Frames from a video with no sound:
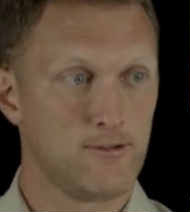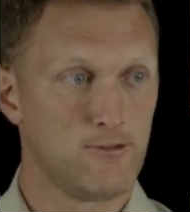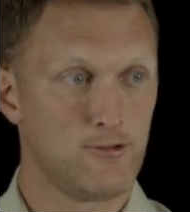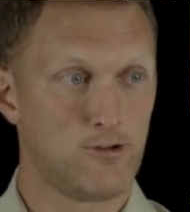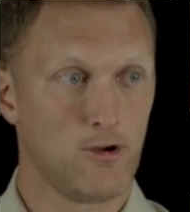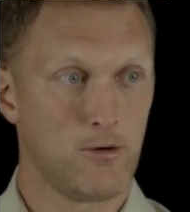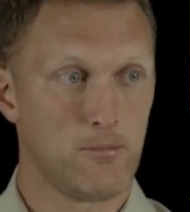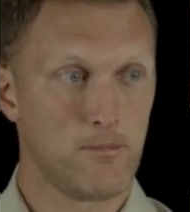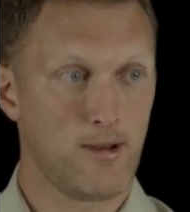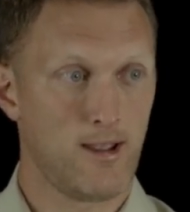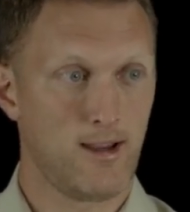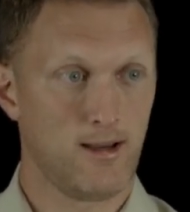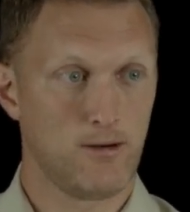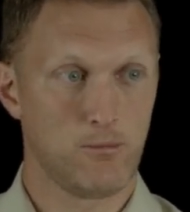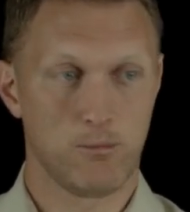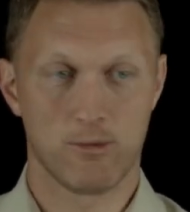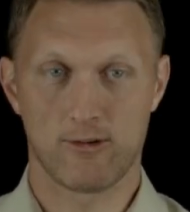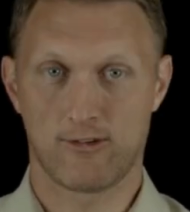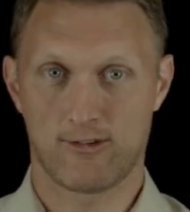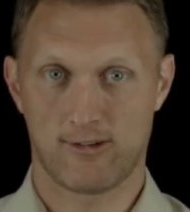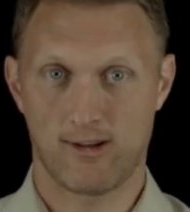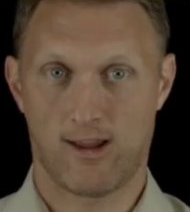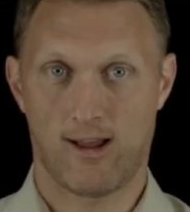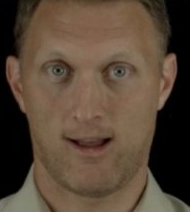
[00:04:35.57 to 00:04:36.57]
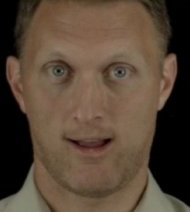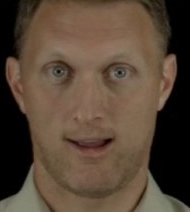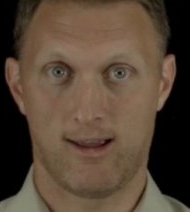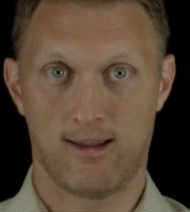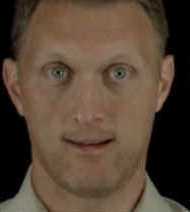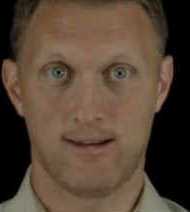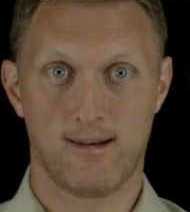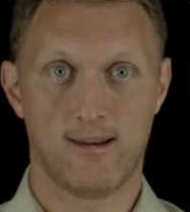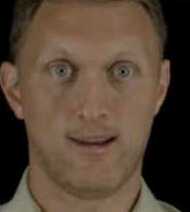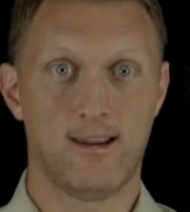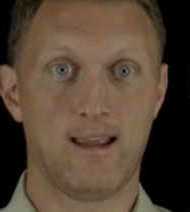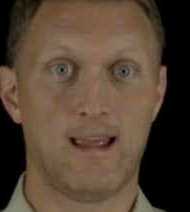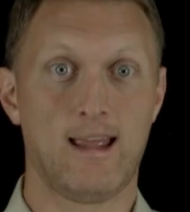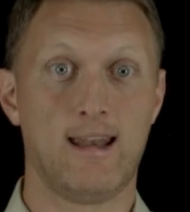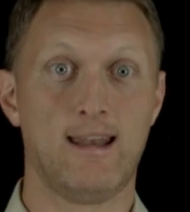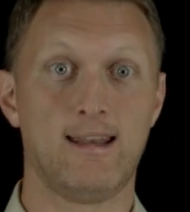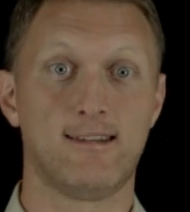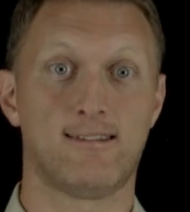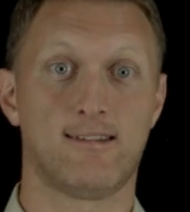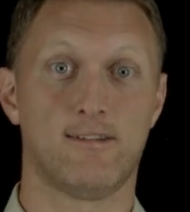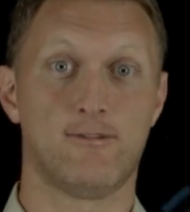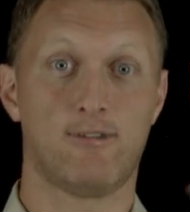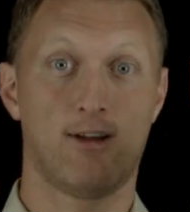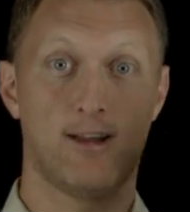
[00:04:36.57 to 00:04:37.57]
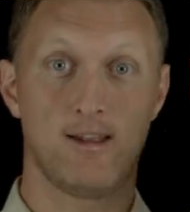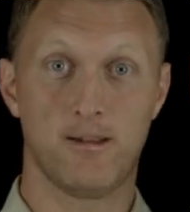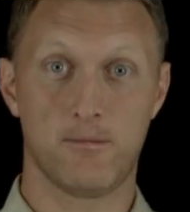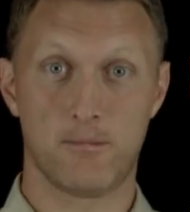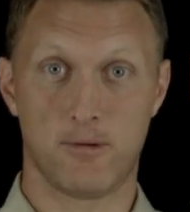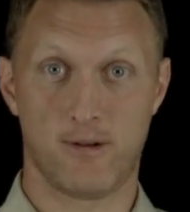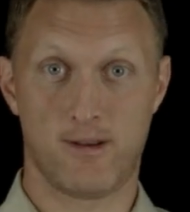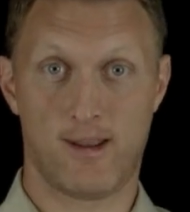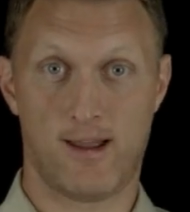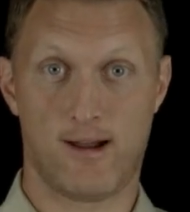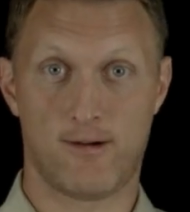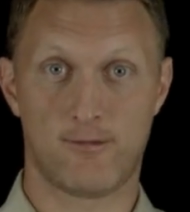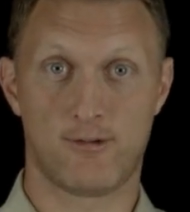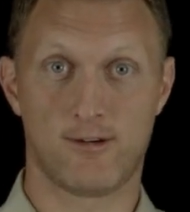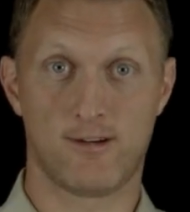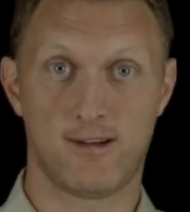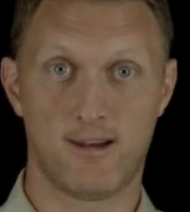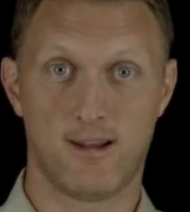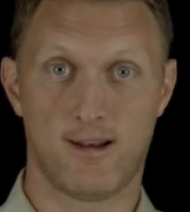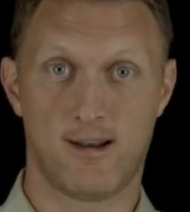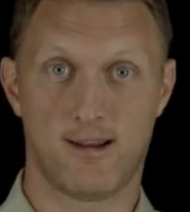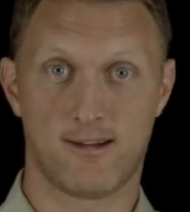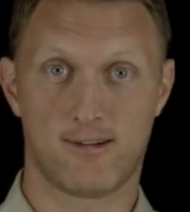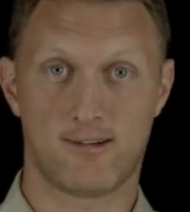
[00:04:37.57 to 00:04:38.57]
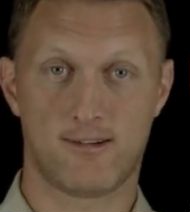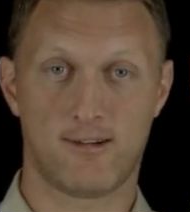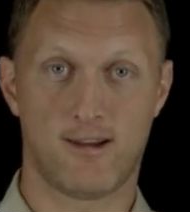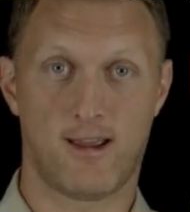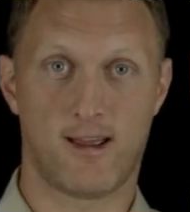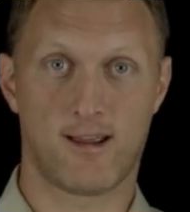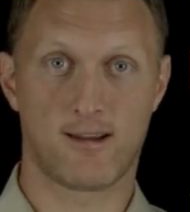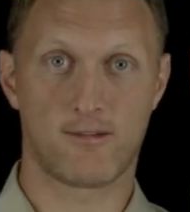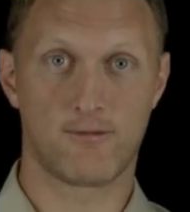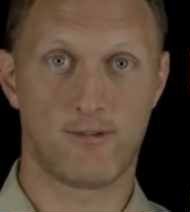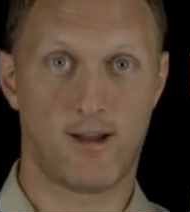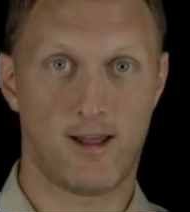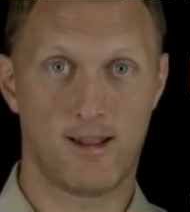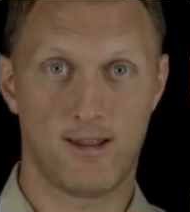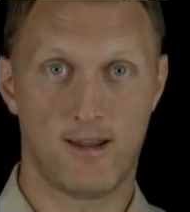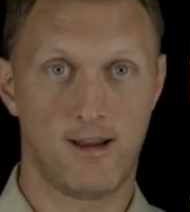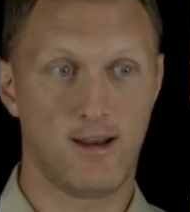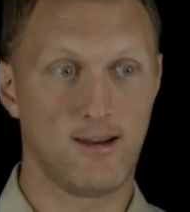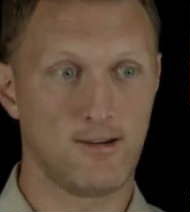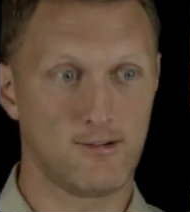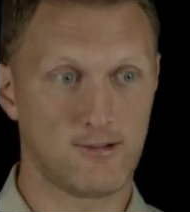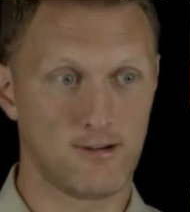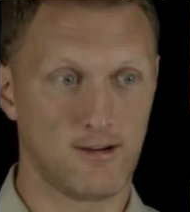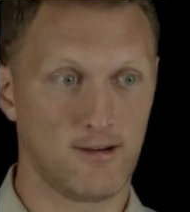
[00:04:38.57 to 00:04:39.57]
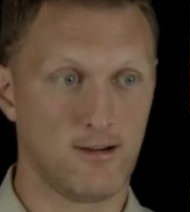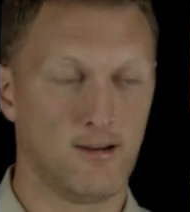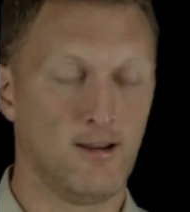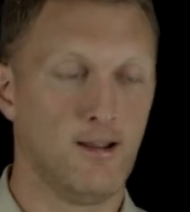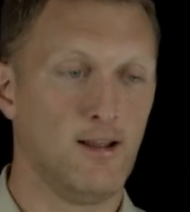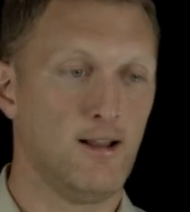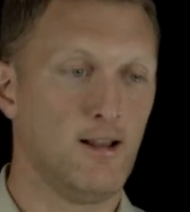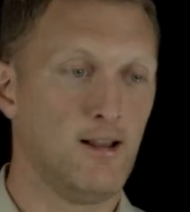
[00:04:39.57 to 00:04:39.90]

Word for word: domain was signed, and it's available now for DNSSEC validation.